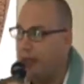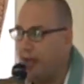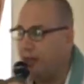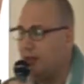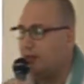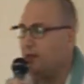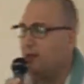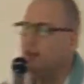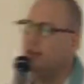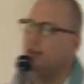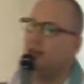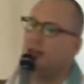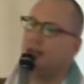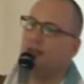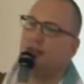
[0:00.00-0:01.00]
And
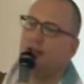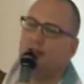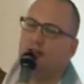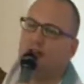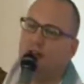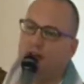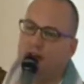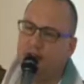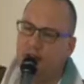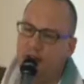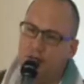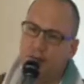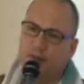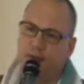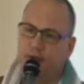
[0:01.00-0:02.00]
even at a
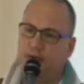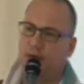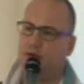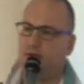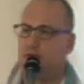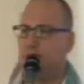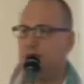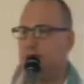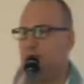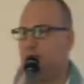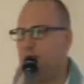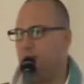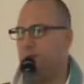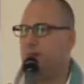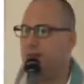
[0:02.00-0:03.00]
deeper
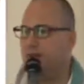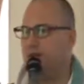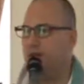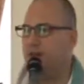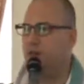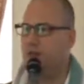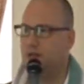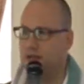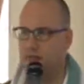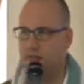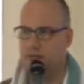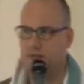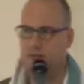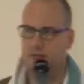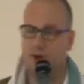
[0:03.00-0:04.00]
level,
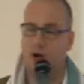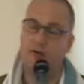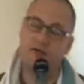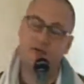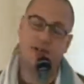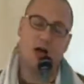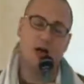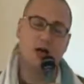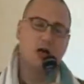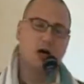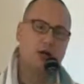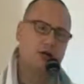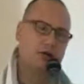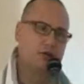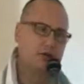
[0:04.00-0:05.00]
often
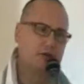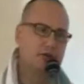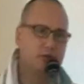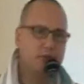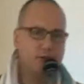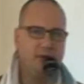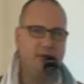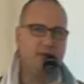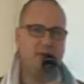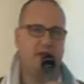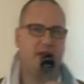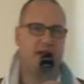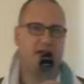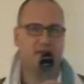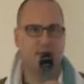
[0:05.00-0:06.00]
unconscious,
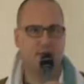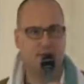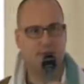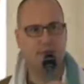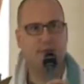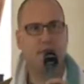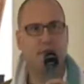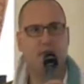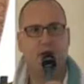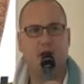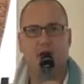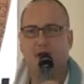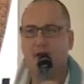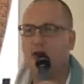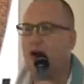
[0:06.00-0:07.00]
subliminal level,
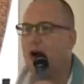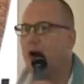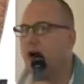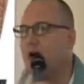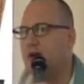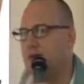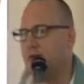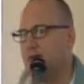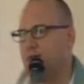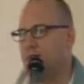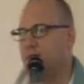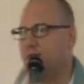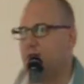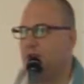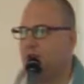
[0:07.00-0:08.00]
there
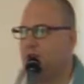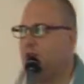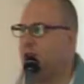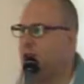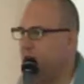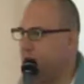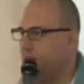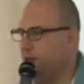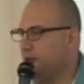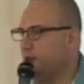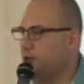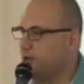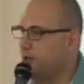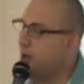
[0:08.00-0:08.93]
is the deepest